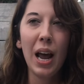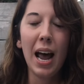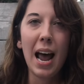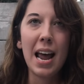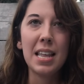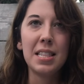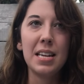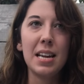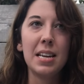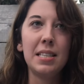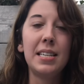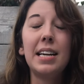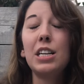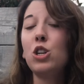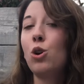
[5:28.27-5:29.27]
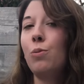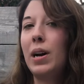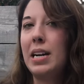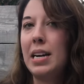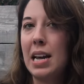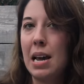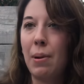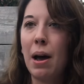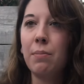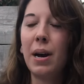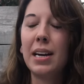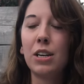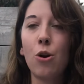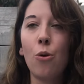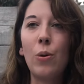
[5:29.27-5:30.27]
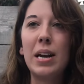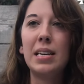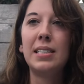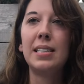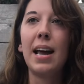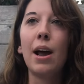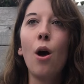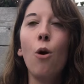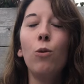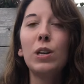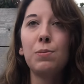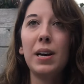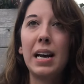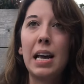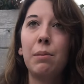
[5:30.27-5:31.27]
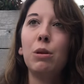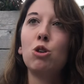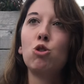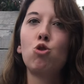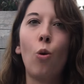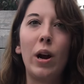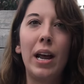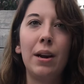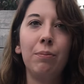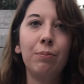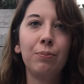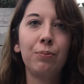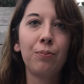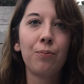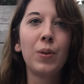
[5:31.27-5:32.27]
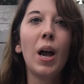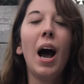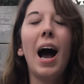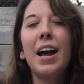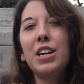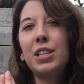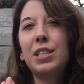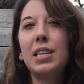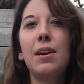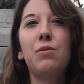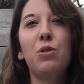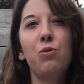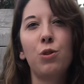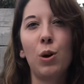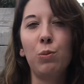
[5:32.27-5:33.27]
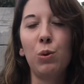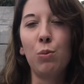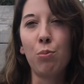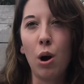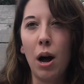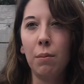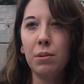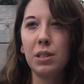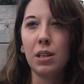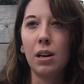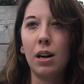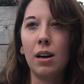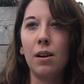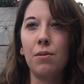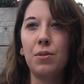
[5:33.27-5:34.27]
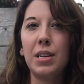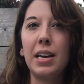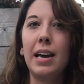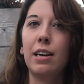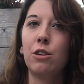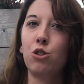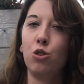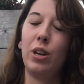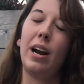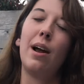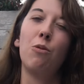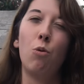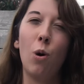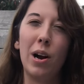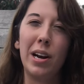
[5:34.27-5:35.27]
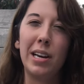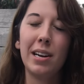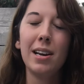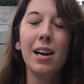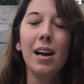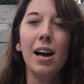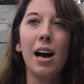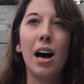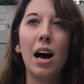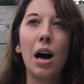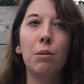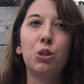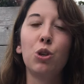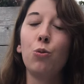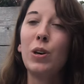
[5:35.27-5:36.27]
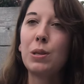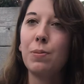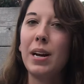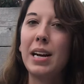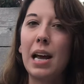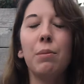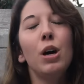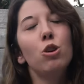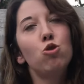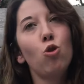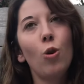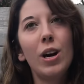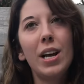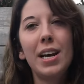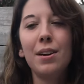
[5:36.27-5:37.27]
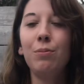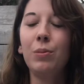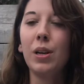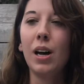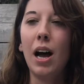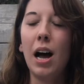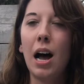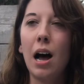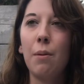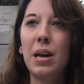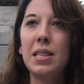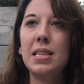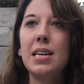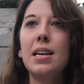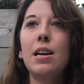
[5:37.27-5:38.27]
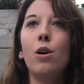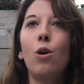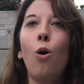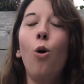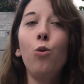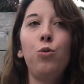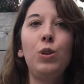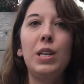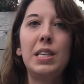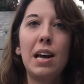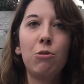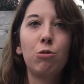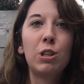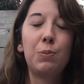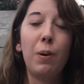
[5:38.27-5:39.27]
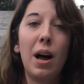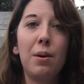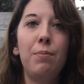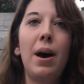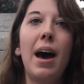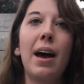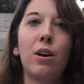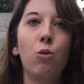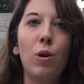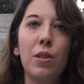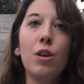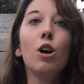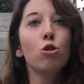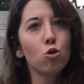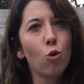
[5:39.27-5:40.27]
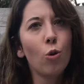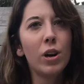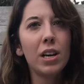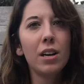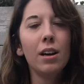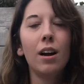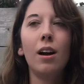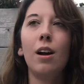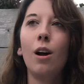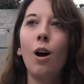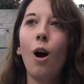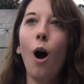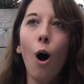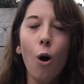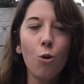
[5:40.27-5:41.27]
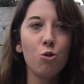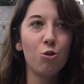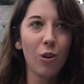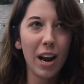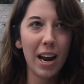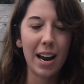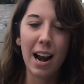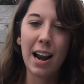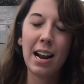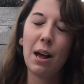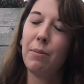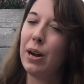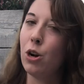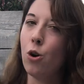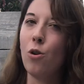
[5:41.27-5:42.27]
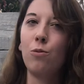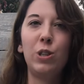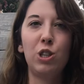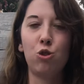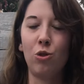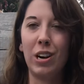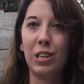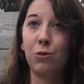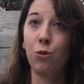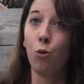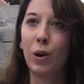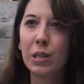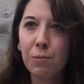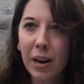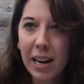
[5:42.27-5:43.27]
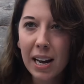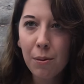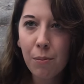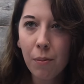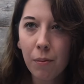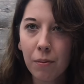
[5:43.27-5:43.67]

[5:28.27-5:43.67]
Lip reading: And then they didn't know my name, I might go in and say, what's my name? Jordan. I just gave the verbal prompt of the answer that I wanted. So what's my name? Jordan. And then hopefully they respond back with Jordan. Oh, great. And I might go in with a transfer, what's my name?